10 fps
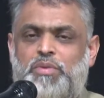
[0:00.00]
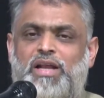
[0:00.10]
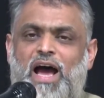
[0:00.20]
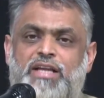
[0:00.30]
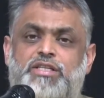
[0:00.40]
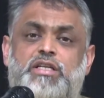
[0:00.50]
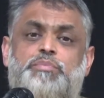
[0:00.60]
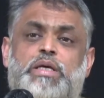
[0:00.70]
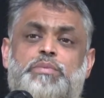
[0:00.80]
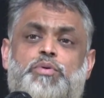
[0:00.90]
but actually
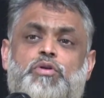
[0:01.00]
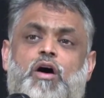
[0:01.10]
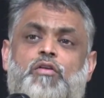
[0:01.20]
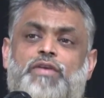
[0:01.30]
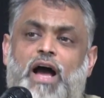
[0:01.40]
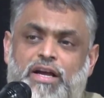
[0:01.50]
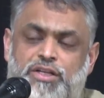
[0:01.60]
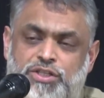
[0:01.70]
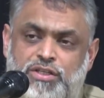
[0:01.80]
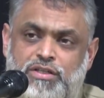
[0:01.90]
people of
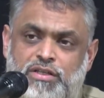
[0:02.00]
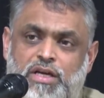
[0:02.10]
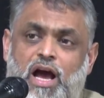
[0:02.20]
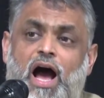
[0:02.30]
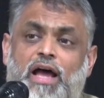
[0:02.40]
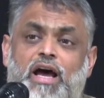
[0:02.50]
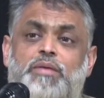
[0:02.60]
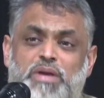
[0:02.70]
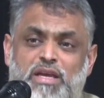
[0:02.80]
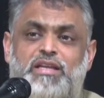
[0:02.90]
action. And I
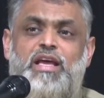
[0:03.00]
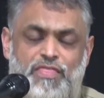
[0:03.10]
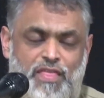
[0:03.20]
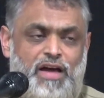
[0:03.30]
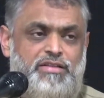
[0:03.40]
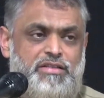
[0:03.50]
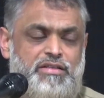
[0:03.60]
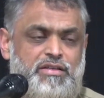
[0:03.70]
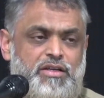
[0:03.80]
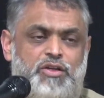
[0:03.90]
mean in that,
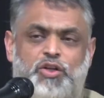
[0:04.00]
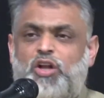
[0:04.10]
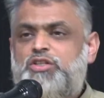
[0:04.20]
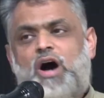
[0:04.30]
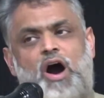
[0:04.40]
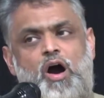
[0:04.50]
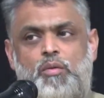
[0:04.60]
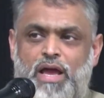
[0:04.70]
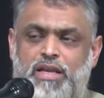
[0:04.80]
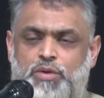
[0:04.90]
not to
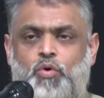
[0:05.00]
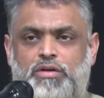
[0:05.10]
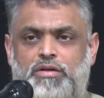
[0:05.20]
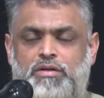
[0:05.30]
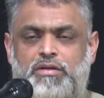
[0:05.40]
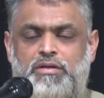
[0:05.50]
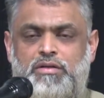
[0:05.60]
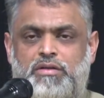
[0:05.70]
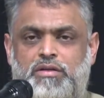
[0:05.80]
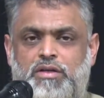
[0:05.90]
harm anyone,
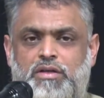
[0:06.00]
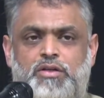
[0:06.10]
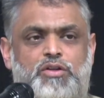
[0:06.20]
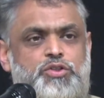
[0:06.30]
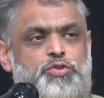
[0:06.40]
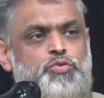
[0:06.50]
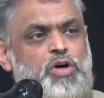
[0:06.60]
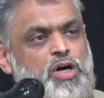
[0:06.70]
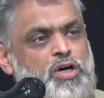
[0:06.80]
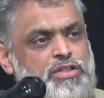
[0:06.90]
not to
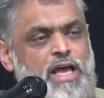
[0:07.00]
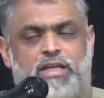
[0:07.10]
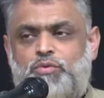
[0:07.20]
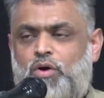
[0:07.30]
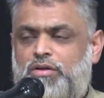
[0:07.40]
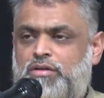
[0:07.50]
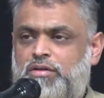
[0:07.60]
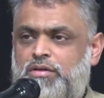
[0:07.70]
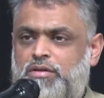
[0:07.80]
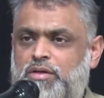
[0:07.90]
hurt anyone,
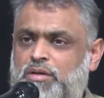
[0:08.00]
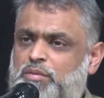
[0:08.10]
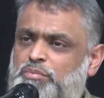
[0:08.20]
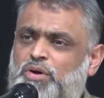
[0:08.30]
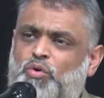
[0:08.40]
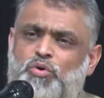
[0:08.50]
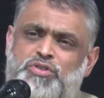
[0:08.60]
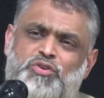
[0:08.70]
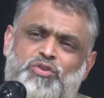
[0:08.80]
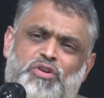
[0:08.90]
but
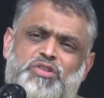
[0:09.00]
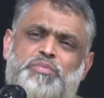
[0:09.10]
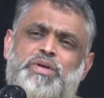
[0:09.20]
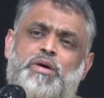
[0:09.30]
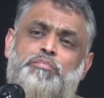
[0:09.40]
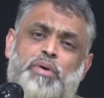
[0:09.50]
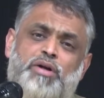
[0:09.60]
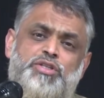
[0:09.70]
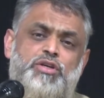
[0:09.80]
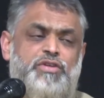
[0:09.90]
also not to be a
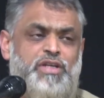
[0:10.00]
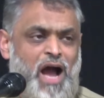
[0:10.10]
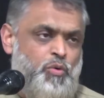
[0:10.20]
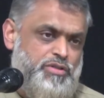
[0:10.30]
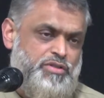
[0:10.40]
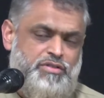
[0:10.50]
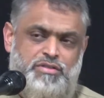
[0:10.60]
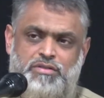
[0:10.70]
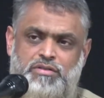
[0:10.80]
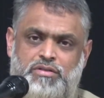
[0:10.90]
bunch of
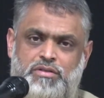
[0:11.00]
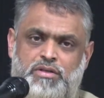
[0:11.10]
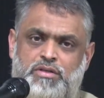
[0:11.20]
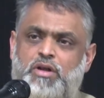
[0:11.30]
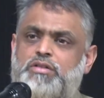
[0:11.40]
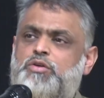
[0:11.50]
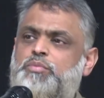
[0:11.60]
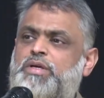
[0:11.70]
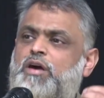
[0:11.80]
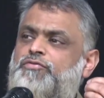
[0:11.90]
cowards, not to
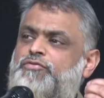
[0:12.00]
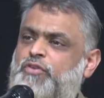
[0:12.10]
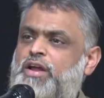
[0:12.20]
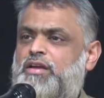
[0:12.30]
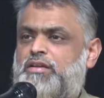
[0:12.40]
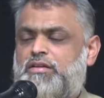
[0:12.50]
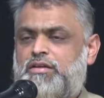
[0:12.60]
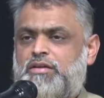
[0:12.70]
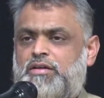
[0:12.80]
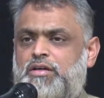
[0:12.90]
be afraid
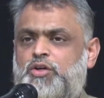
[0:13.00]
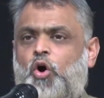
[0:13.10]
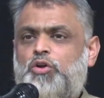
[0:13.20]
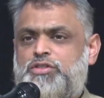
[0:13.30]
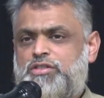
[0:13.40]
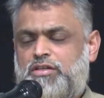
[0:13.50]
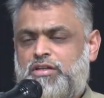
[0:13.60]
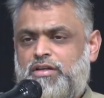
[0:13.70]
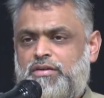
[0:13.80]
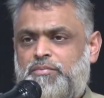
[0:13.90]
constantly,